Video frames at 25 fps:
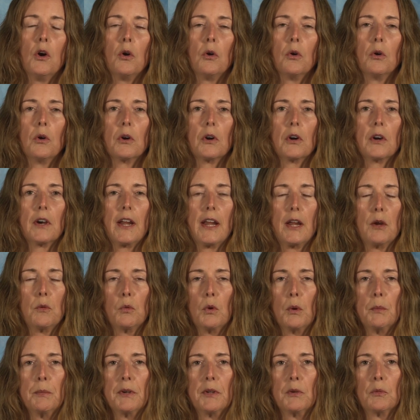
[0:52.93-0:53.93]
or a
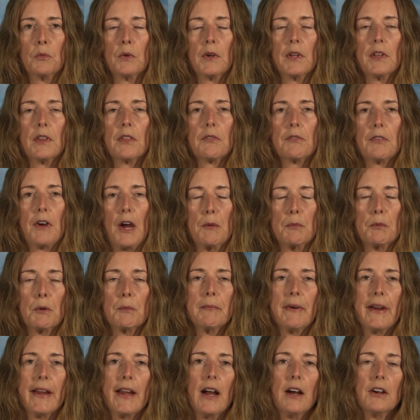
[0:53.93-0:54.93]
woman with
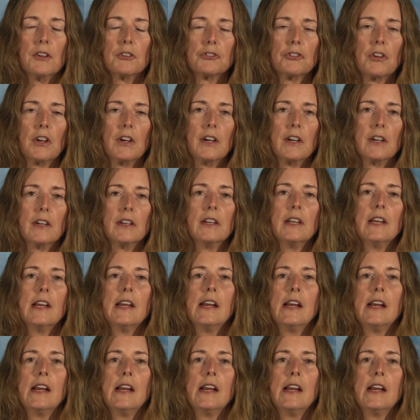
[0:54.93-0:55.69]
fibromyalgia,